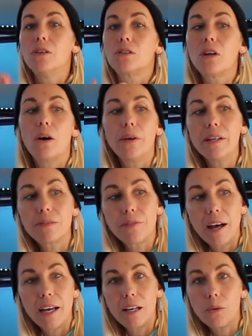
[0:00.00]
So it's
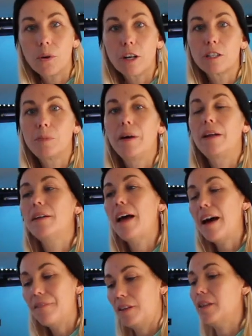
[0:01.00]
fine, it works, but
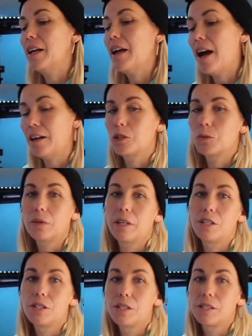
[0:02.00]
having like actual
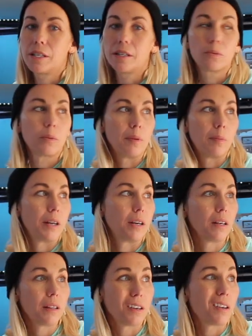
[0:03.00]
kitchen sinks would be
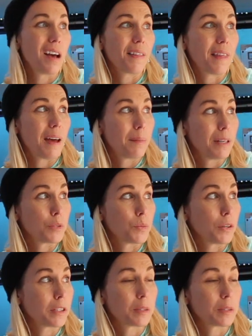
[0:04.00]
better, and they're not that much more